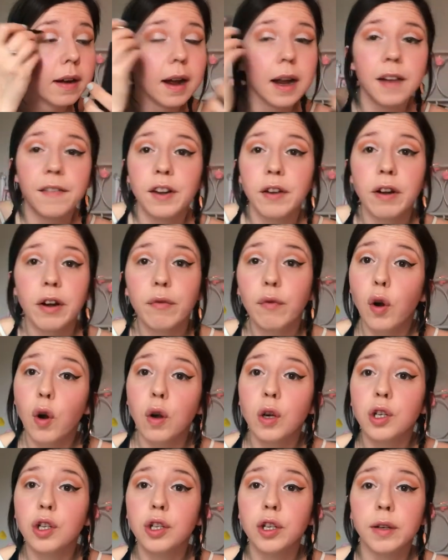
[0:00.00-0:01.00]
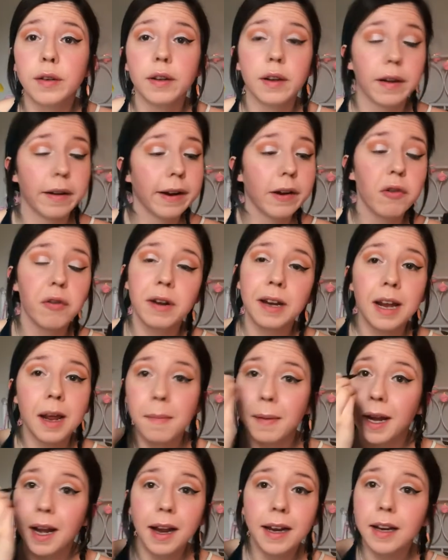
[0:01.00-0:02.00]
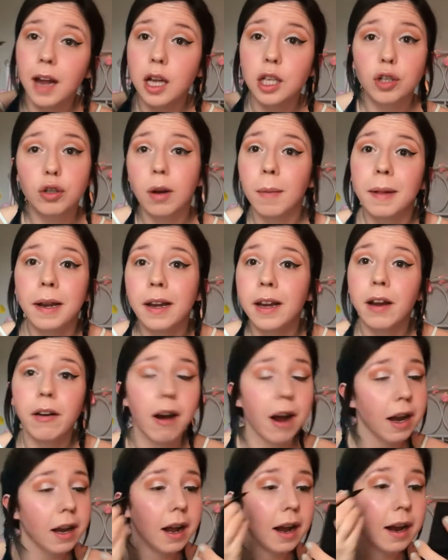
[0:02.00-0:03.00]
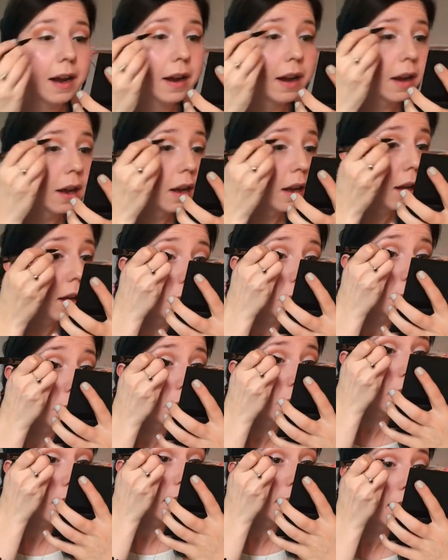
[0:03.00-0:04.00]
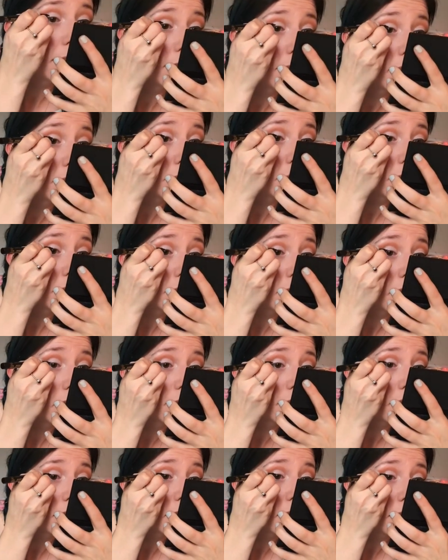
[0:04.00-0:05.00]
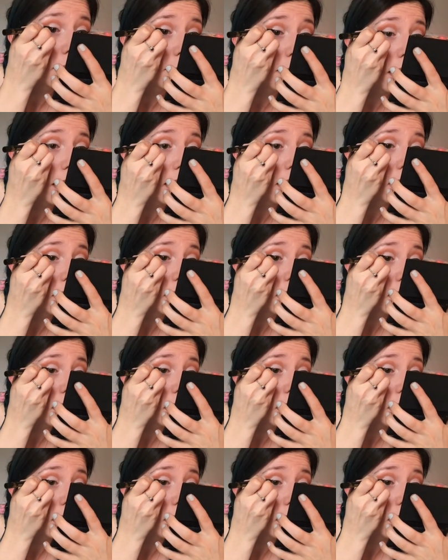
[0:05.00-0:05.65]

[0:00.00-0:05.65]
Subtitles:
And if you're in a rush, you don't need to be like scribbling in your eyeliner. So we'll try and do this one, see if this is any better.